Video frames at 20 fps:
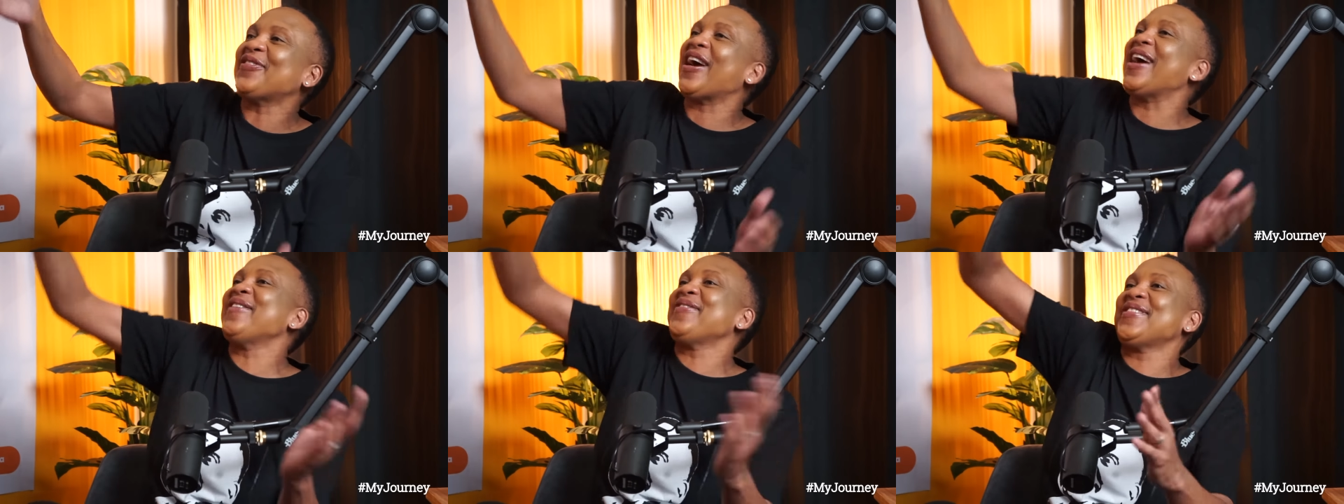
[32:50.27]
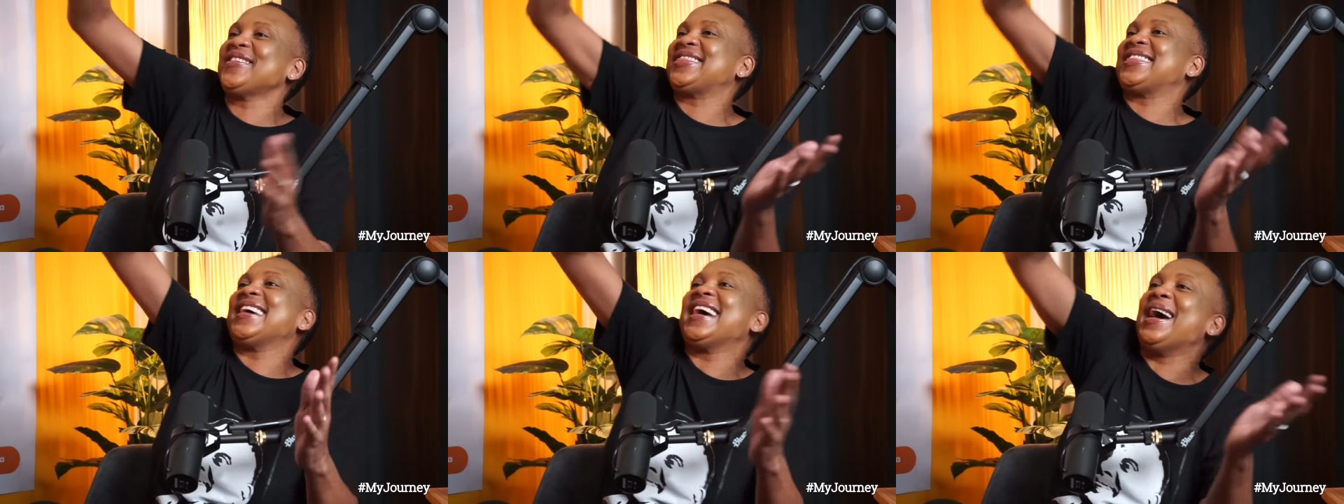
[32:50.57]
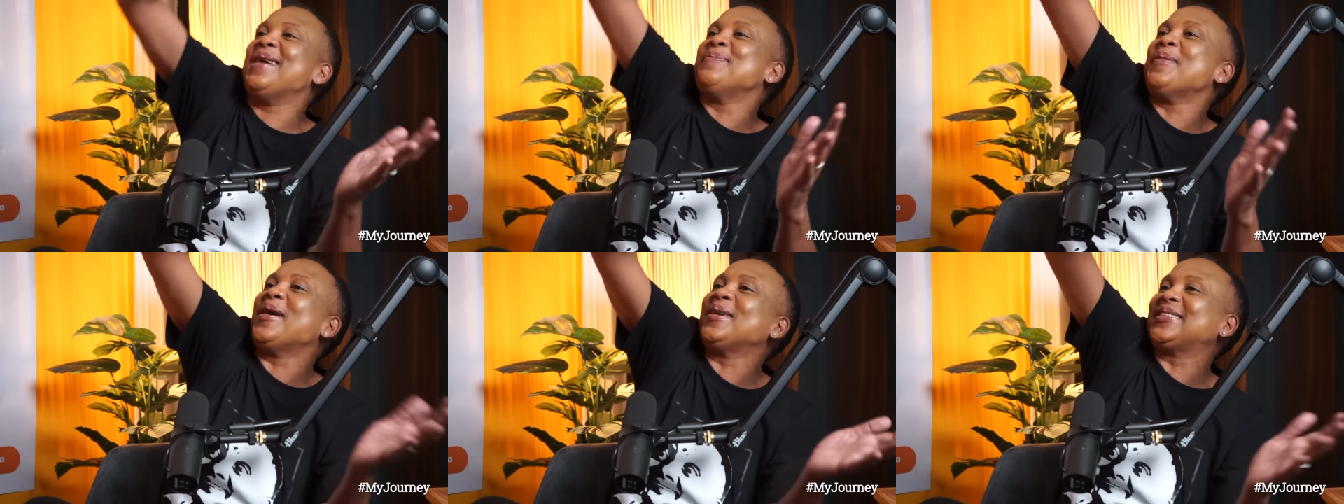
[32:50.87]
Everything
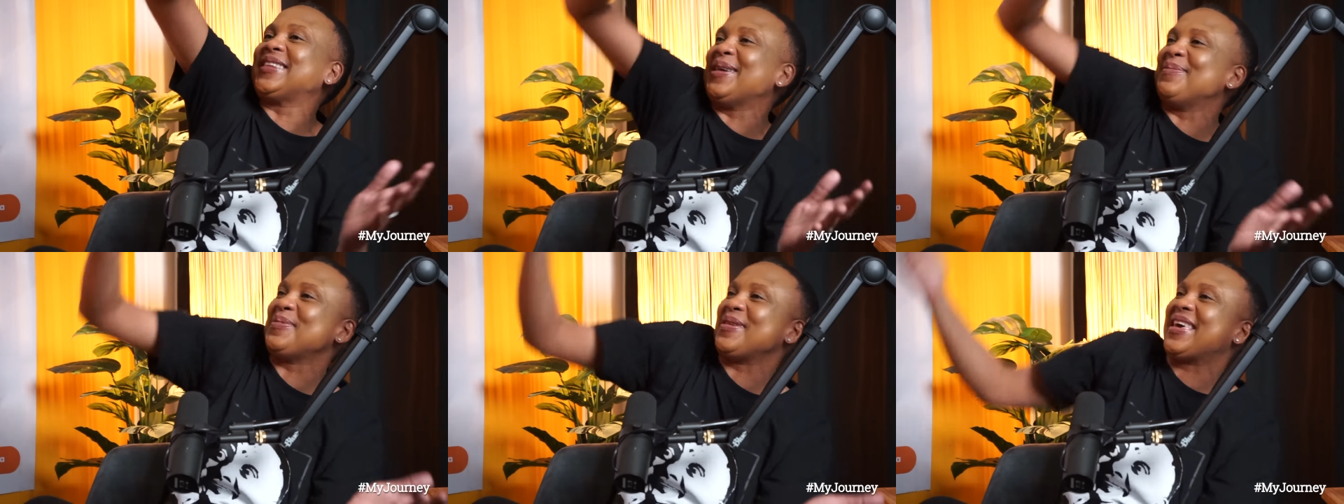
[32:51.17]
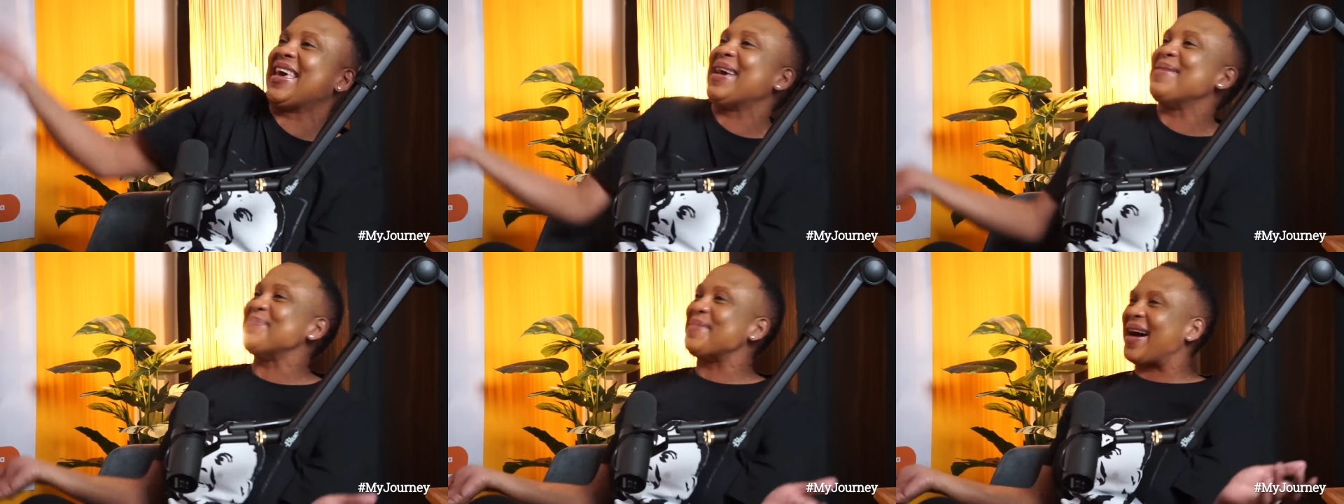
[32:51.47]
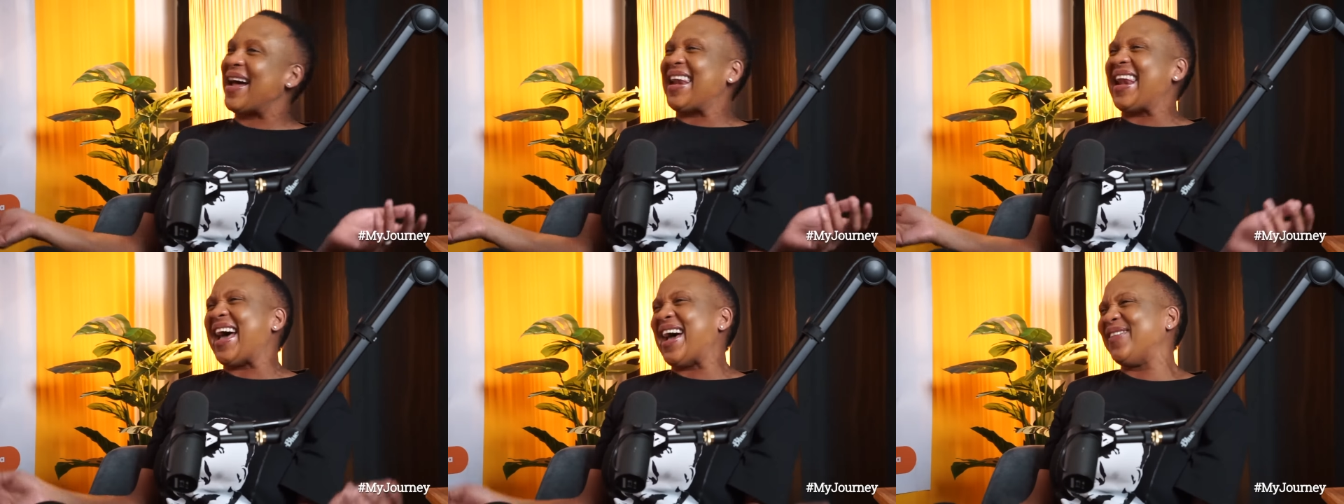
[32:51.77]
about her became
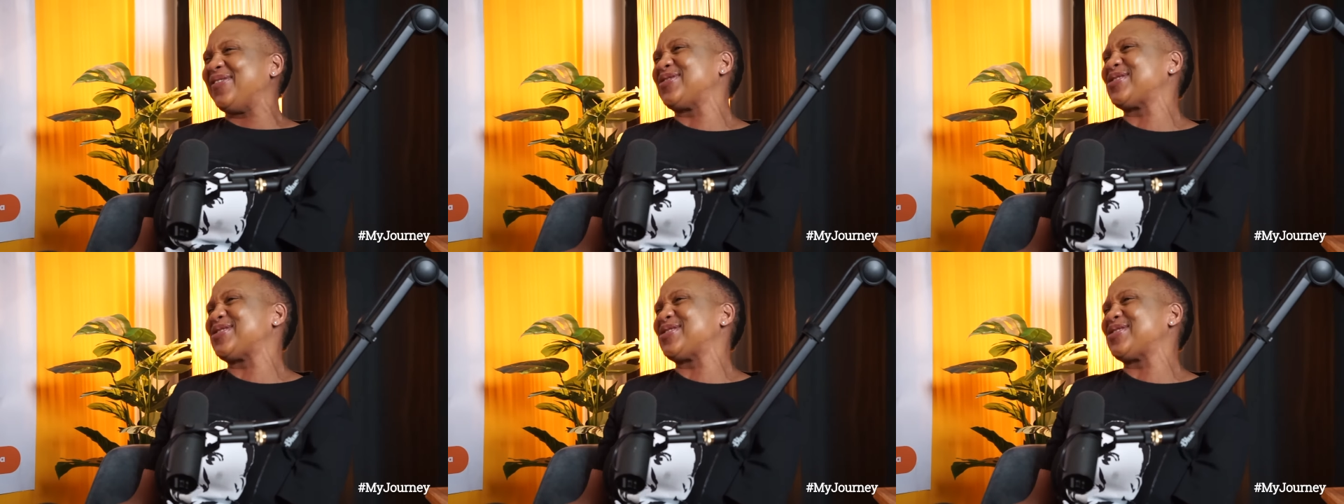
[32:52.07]
my life.